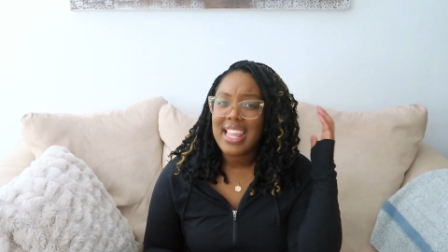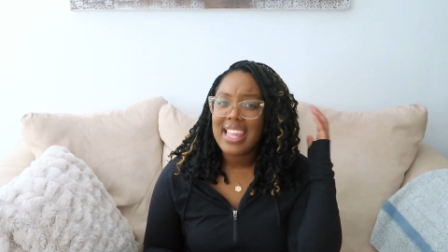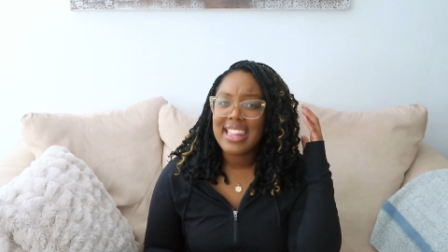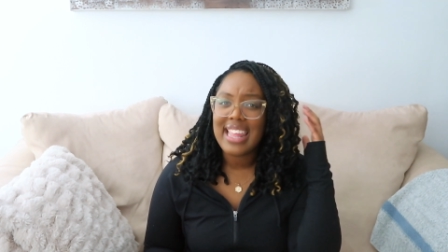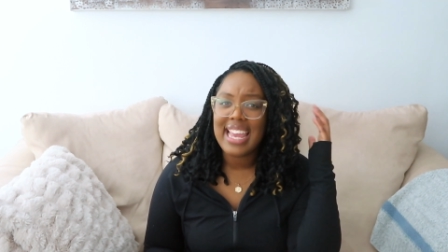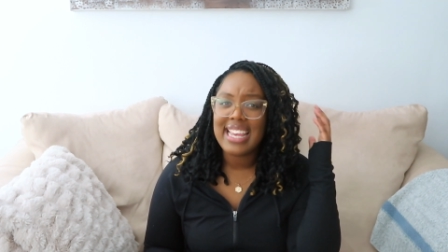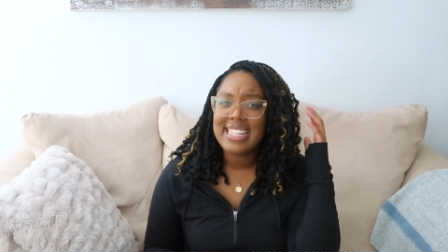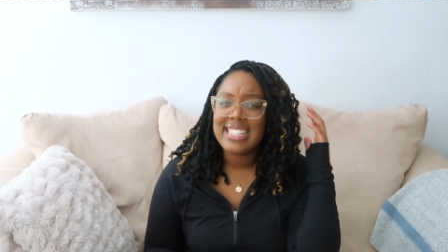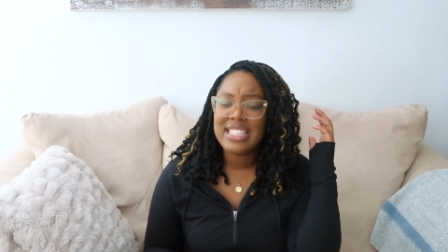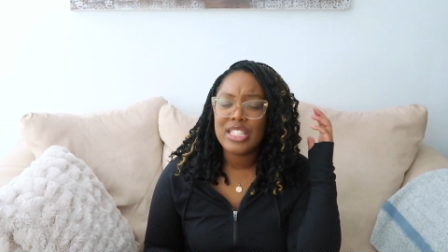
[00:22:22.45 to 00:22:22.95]

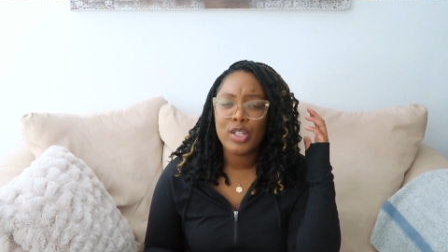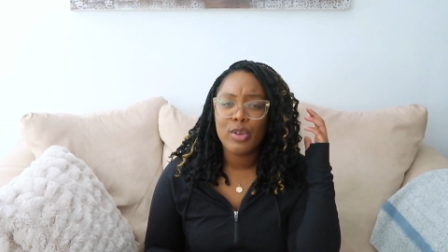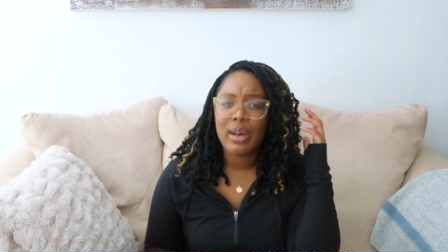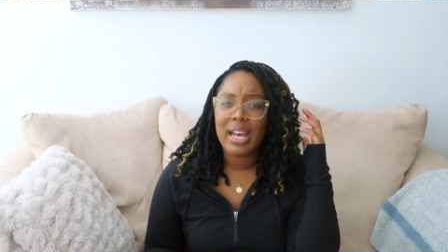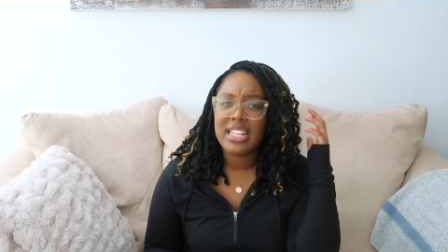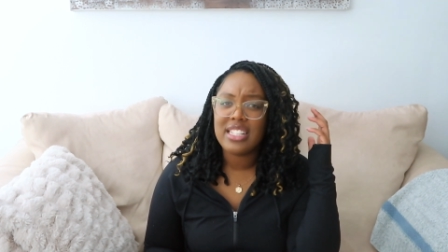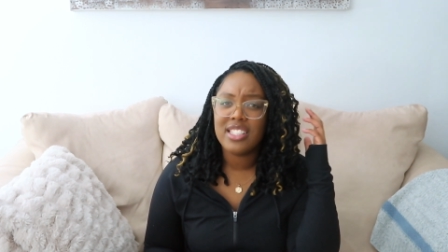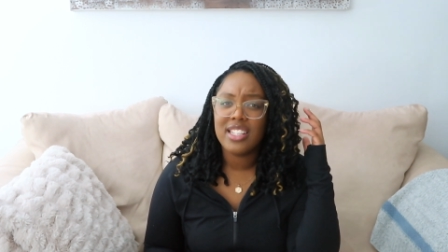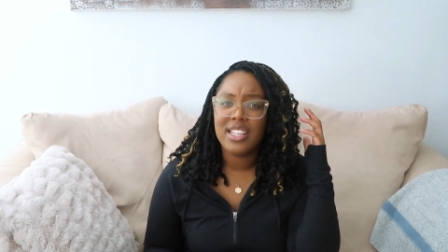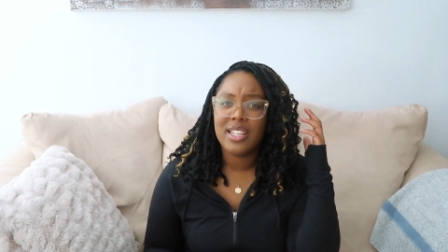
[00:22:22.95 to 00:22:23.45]
that he still
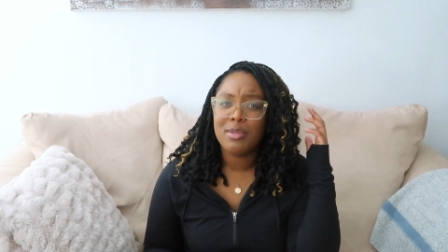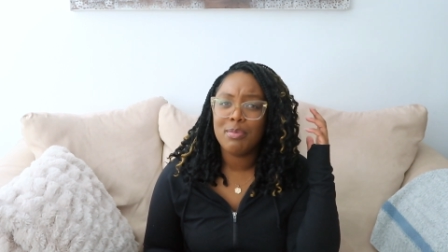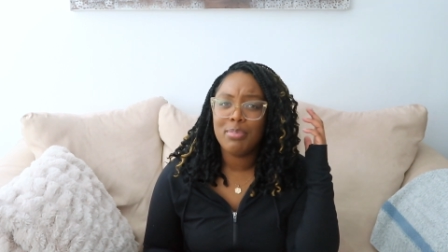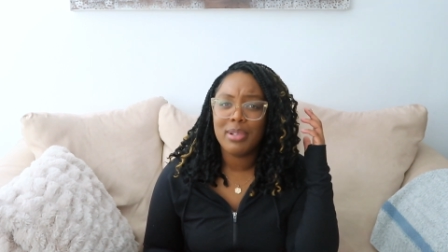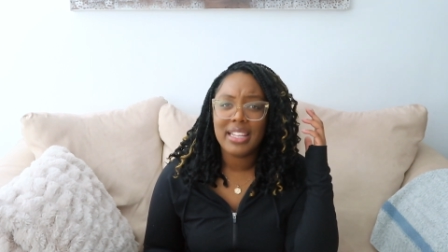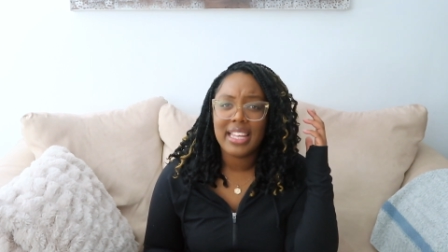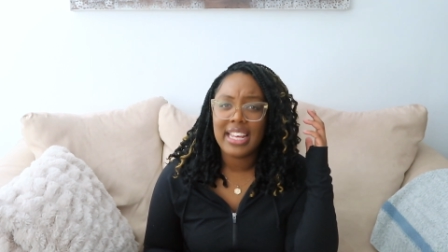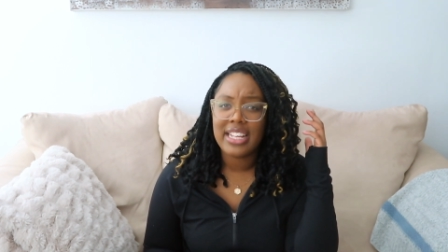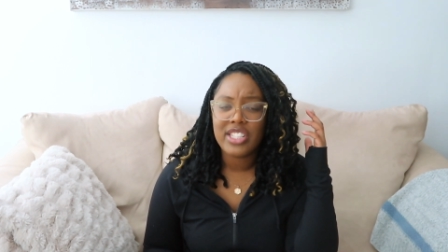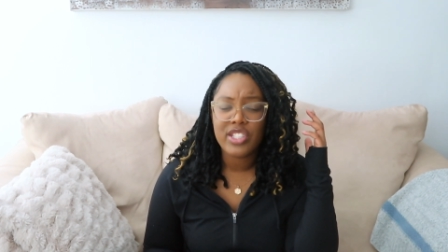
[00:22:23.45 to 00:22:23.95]
has good
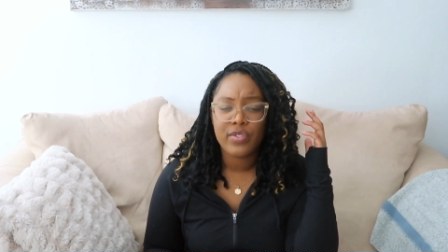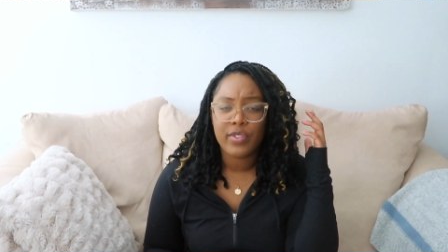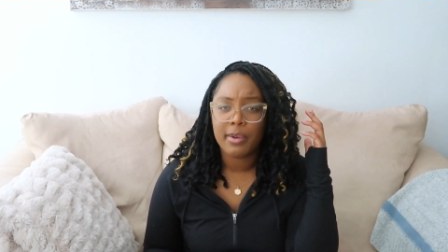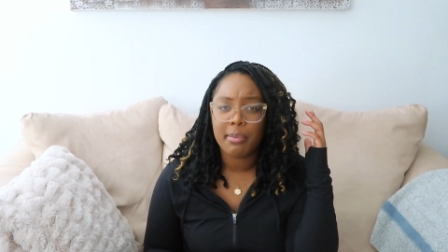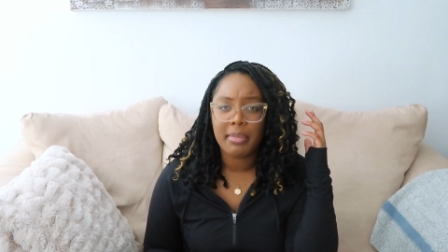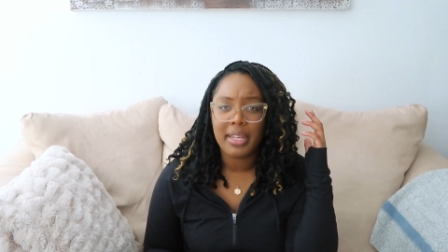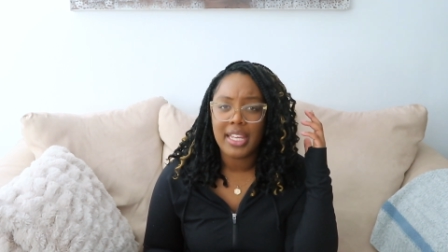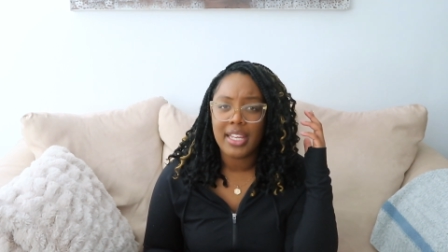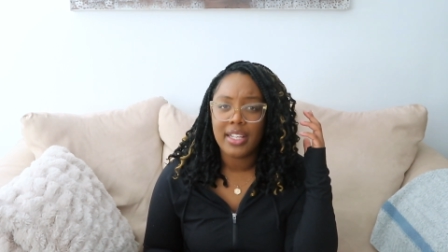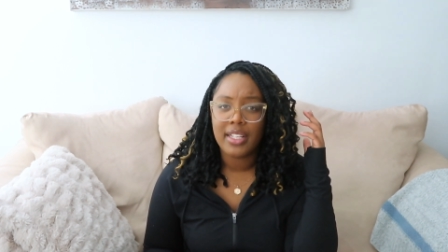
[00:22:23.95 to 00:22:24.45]
plans
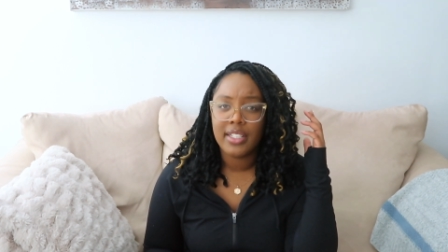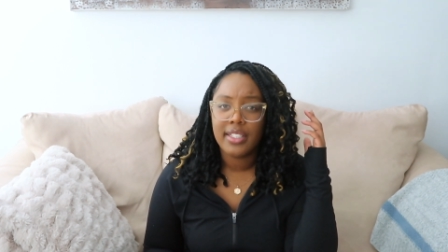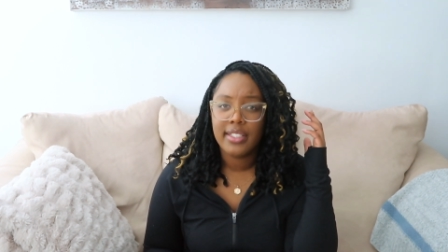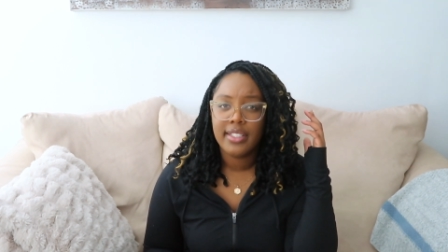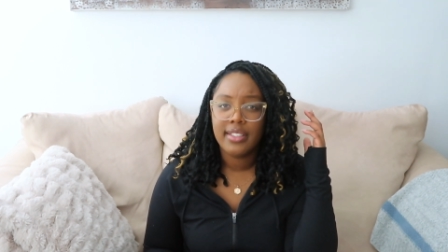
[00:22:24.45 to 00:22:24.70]
for me?